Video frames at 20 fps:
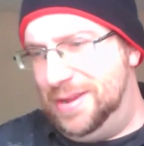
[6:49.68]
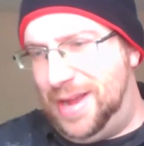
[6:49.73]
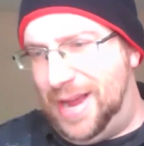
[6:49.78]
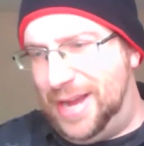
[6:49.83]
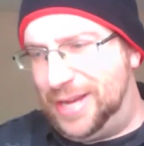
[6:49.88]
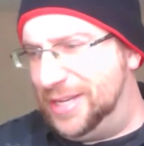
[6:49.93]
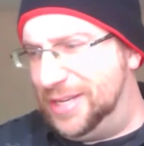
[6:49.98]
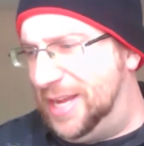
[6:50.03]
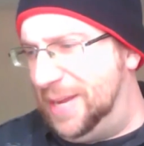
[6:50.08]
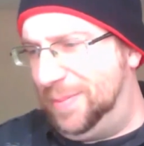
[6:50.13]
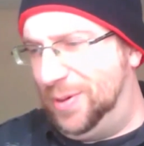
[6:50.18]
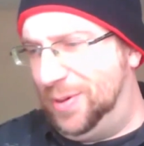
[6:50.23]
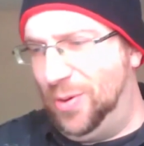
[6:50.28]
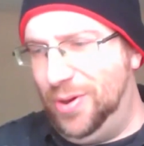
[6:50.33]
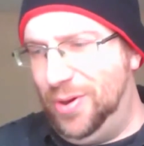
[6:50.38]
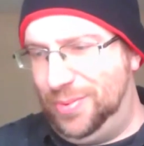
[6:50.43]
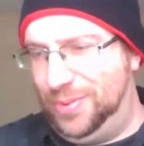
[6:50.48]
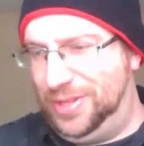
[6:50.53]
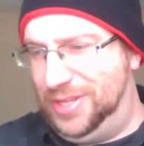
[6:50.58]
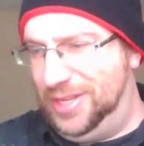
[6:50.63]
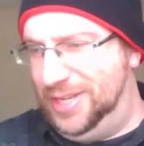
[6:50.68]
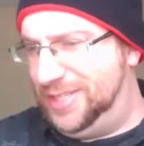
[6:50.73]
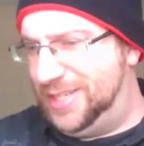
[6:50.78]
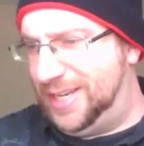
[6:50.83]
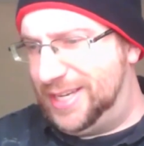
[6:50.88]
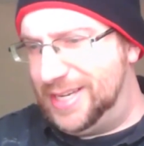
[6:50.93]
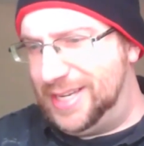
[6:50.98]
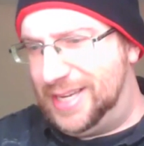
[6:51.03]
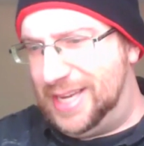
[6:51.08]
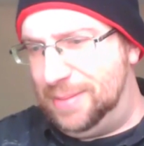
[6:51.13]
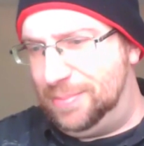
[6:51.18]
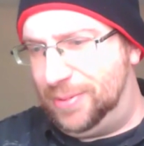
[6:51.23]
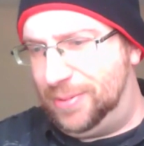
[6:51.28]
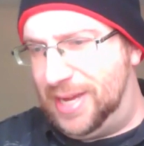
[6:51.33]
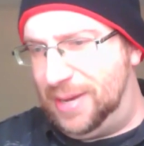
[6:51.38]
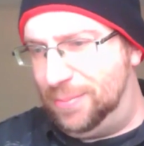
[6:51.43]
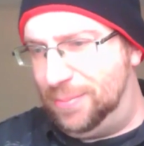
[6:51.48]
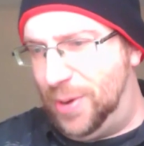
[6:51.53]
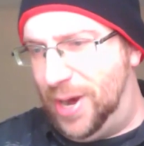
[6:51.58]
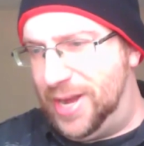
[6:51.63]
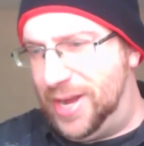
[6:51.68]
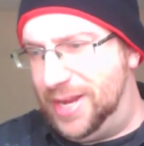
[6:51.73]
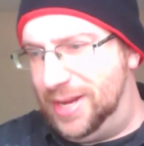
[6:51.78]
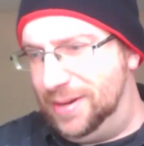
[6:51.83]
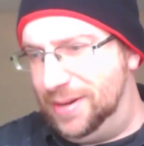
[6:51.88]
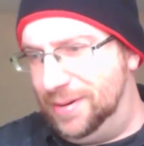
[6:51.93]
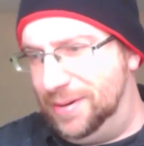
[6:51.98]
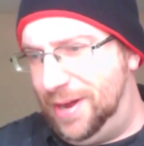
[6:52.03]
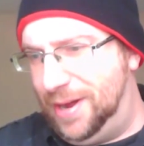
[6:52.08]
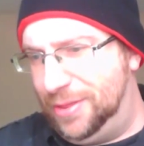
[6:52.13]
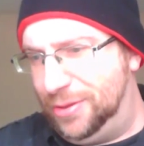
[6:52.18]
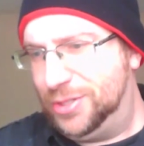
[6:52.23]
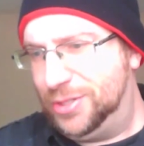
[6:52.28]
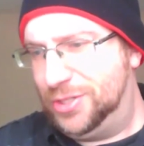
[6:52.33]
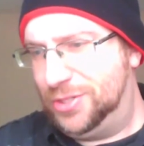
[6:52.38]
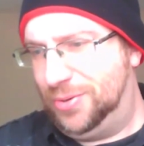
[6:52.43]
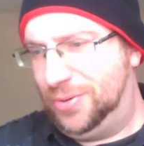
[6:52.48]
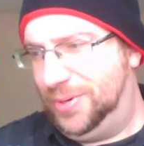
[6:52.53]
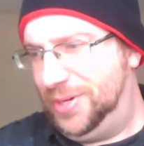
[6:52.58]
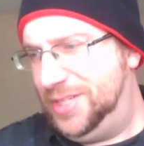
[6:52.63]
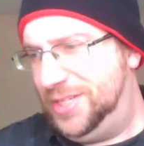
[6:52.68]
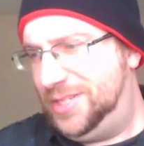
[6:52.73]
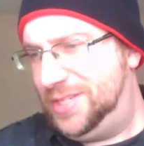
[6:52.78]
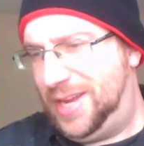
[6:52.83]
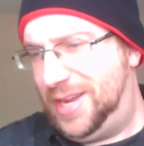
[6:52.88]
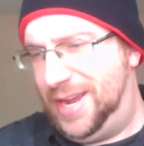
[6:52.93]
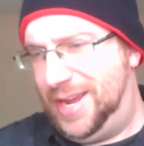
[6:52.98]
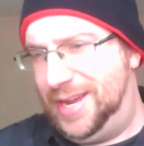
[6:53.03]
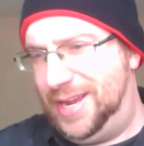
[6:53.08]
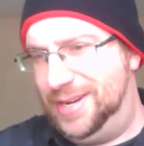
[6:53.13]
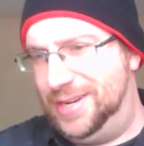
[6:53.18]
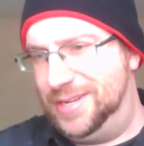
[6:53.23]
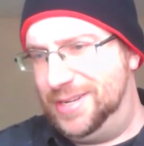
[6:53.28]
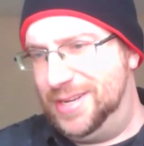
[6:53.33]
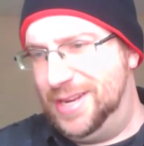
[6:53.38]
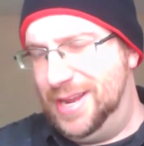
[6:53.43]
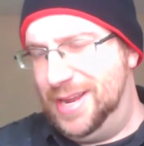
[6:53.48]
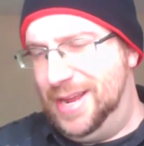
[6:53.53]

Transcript: I could keep going with this. I can keep keep writing other stories and